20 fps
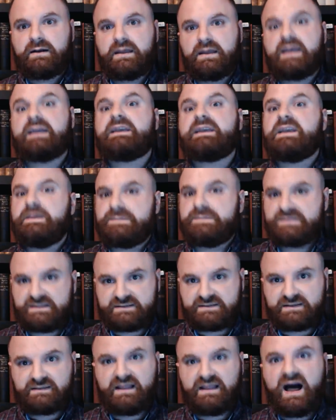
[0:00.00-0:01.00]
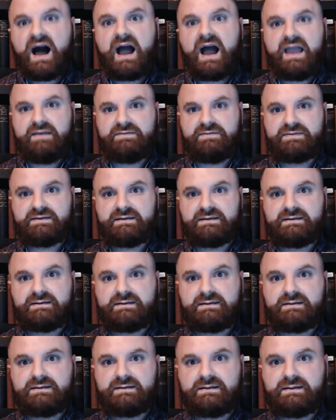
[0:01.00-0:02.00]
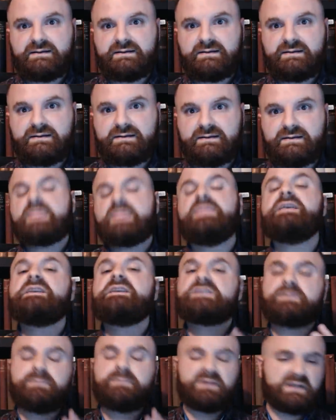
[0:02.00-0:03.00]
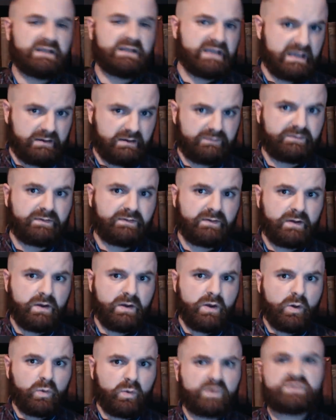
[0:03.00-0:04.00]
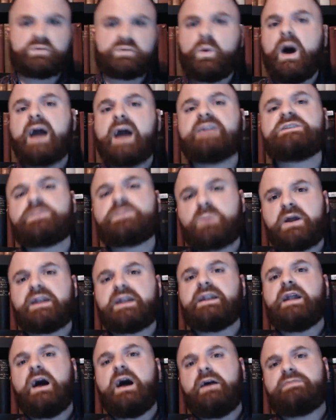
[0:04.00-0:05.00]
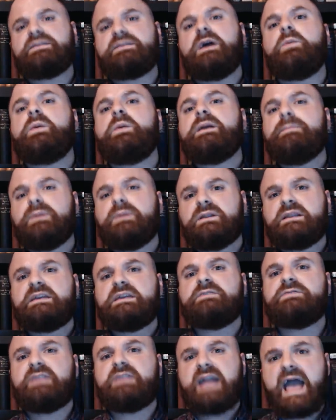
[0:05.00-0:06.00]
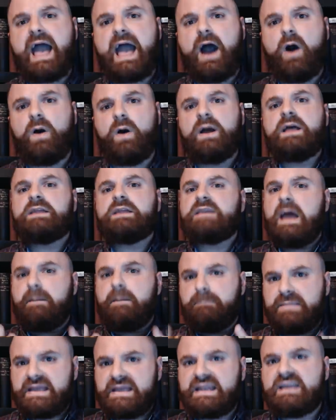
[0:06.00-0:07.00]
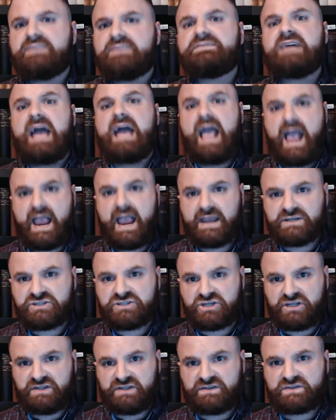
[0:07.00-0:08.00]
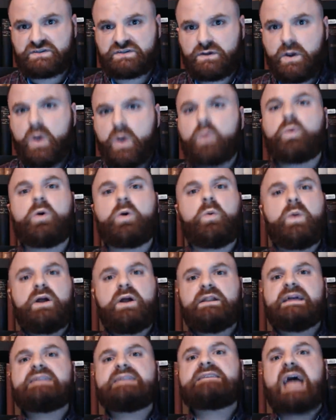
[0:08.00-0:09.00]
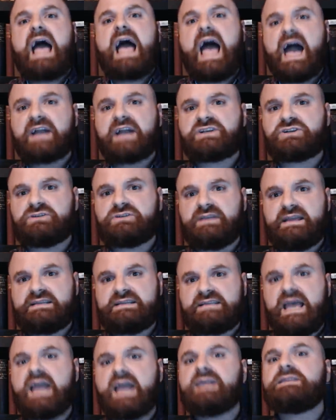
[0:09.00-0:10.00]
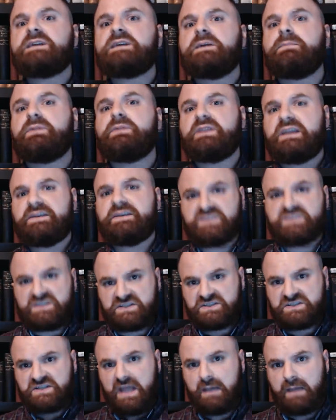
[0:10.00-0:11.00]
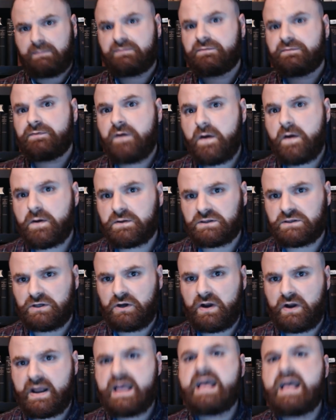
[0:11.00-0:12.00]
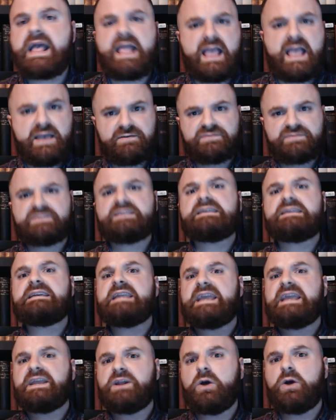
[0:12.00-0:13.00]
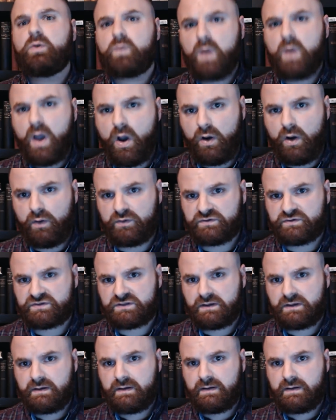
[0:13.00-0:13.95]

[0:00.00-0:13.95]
It keeps us alive. This belief was widespread enough that we believe now that many of the ancients were willing to actually take their beliefs a step further if the need arose.